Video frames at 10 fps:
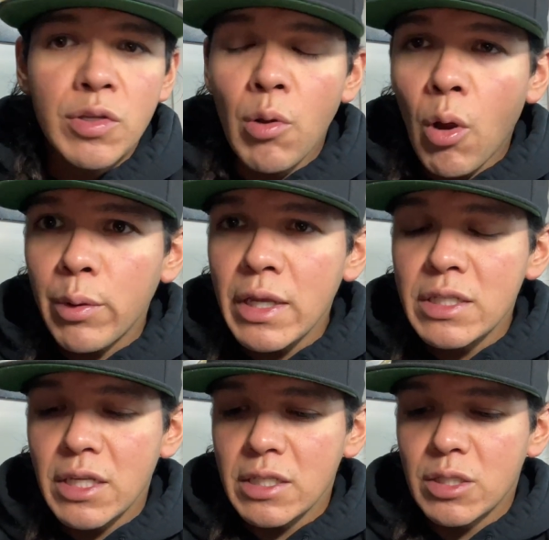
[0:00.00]
All
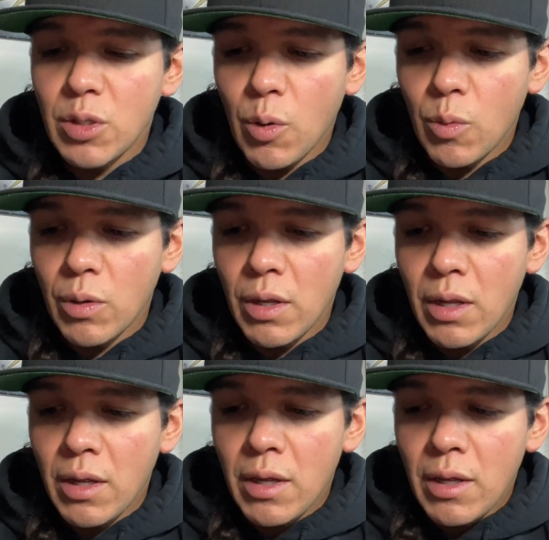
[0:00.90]
these things don't
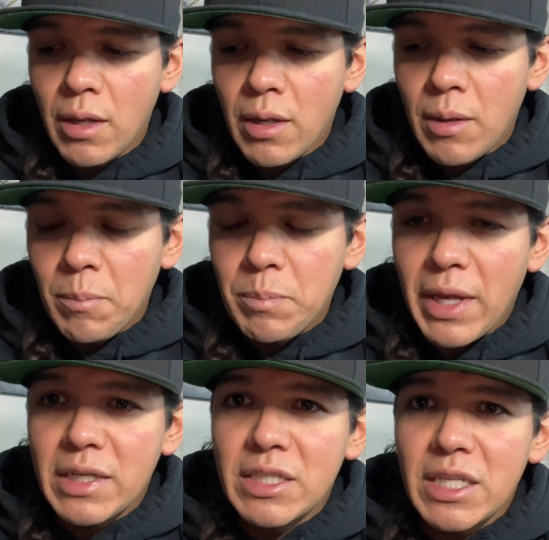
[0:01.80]

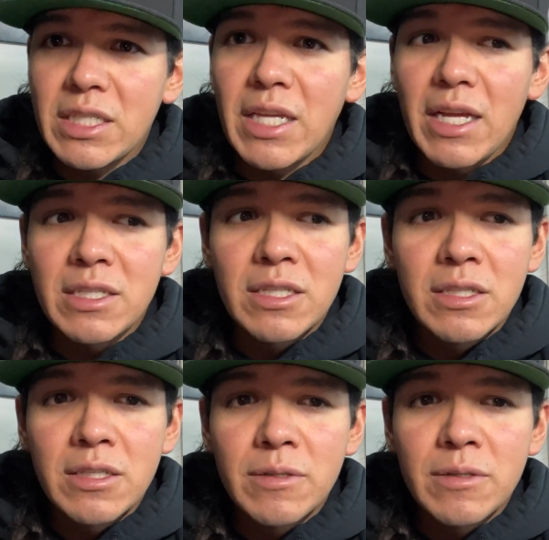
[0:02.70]
make success.